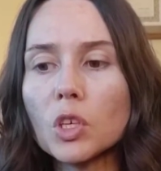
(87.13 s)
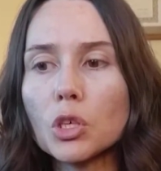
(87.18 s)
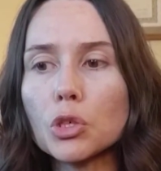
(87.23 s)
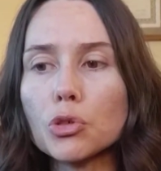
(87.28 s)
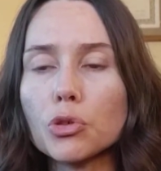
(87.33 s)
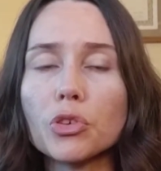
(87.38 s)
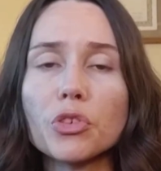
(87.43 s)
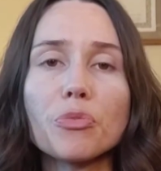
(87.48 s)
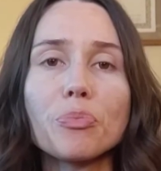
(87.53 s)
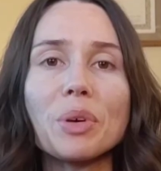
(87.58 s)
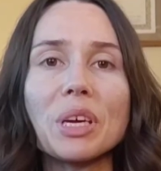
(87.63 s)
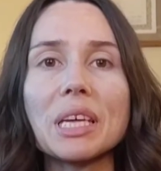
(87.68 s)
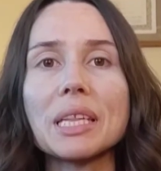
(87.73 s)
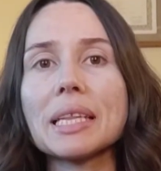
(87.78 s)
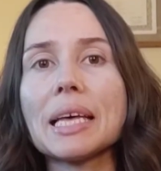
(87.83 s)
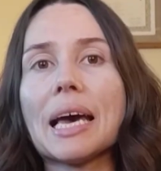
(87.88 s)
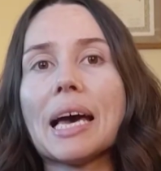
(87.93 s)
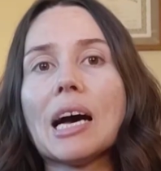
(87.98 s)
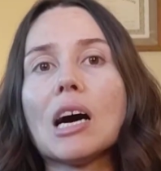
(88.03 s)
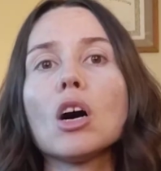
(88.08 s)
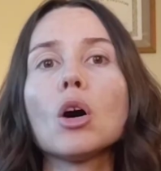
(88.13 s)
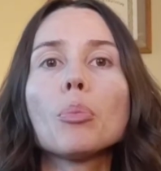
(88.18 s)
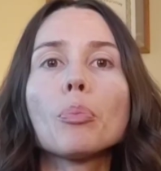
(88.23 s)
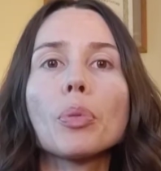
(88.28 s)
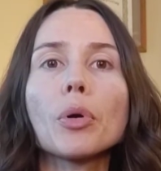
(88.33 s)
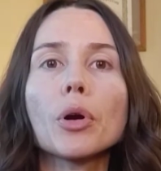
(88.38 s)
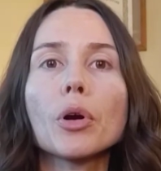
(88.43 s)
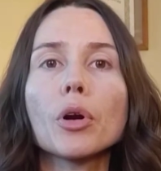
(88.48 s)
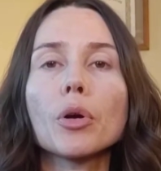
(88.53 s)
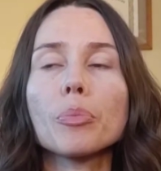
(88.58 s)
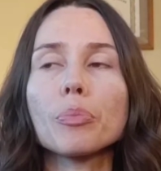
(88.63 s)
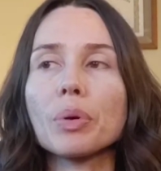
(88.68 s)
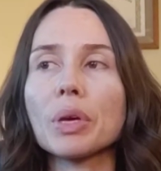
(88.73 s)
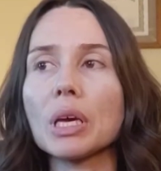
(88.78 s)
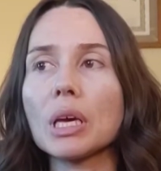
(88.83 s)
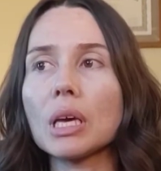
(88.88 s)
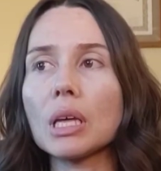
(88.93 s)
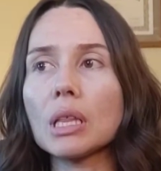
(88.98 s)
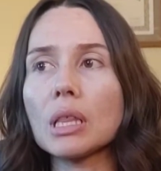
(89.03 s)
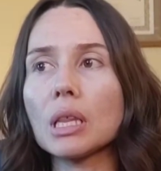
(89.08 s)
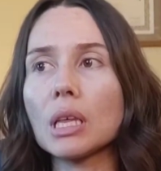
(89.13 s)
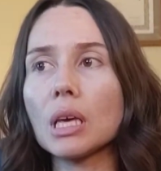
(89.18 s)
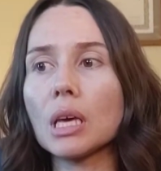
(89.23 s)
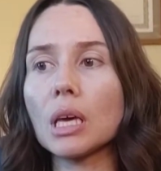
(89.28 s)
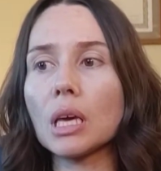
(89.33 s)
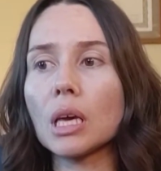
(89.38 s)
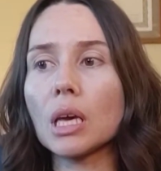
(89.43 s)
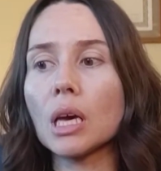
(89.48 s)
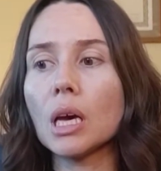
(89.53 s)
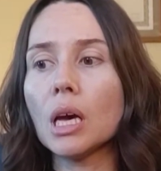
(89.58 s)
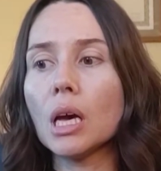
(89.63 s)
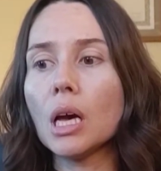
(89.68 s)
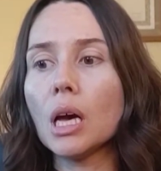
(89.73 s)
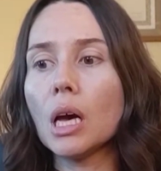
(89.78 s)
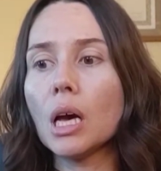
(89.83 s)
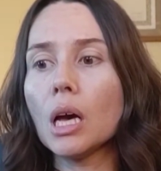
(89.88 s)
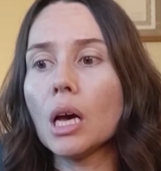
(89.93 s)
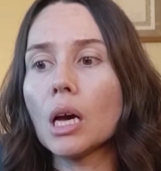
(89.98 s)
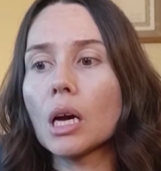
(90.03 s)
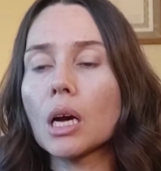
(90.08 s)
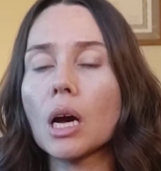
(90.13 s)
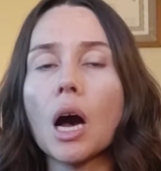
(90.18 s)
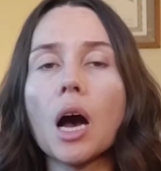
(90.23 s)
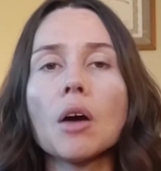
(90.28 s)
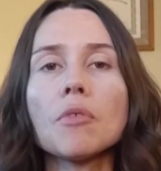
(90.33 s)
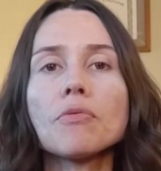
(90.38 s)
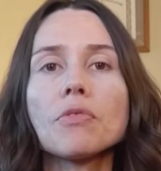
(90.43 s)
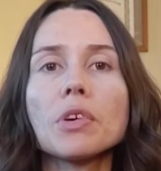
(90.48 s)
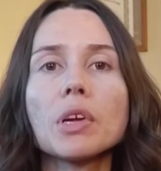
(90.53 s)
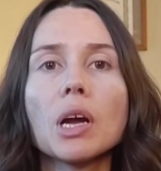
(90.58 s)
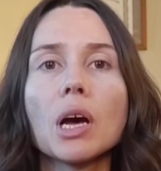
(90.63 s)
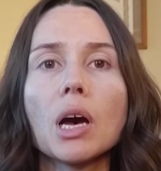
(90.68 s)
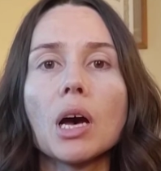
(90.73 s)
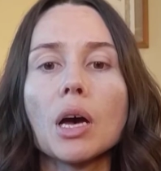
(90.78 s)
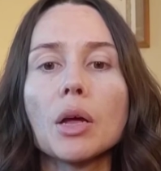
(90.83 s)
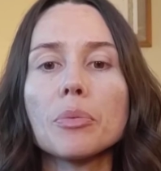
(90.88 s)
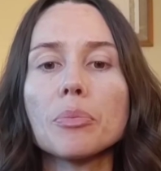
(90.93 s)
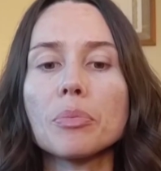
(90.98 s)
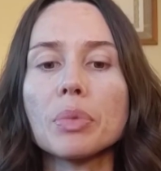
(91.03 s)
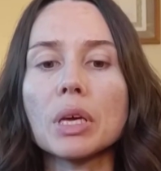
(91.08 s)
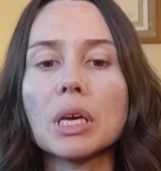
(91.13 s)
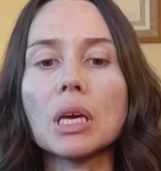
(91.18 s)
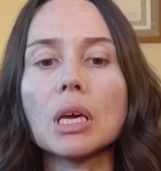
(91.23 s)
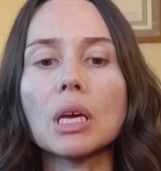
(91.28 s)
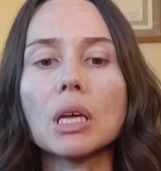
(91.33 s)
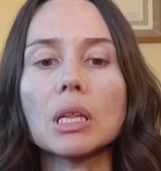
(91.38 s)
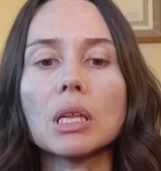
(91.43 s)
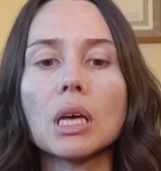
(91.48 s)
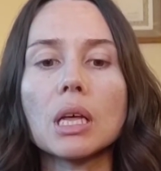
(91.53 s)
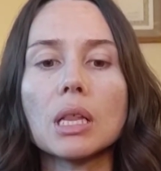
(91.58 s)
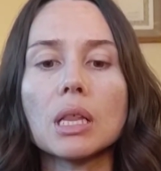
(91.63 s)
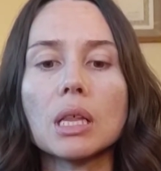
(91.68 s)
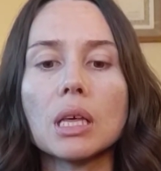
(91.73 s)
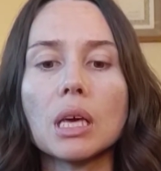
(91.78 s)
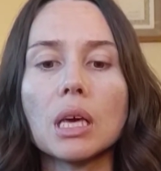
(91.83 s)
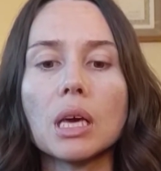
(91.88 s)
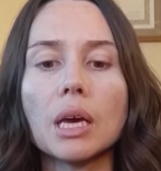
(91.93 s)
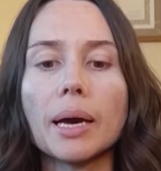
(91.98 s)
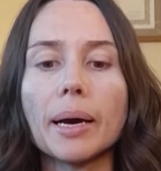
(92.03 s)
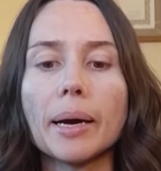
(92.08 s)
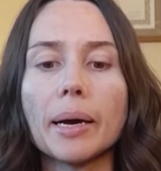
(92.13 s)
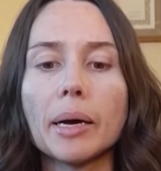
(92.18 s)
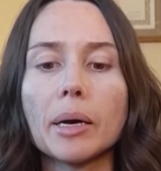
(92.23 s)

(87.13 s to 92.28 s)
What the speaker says: sort of being the helper, being the confidant, being the